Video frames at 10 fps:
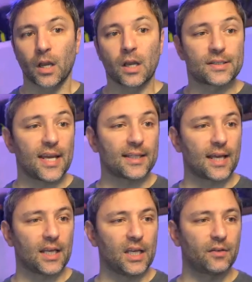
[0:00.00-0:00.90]
To take
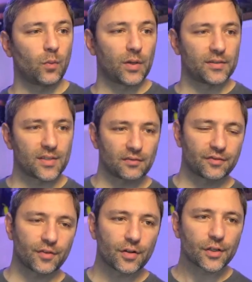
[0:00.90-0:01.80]
that even one step
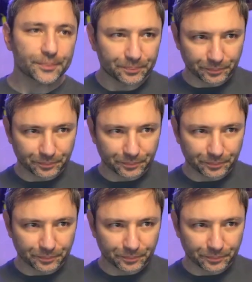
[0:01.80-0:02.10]
further,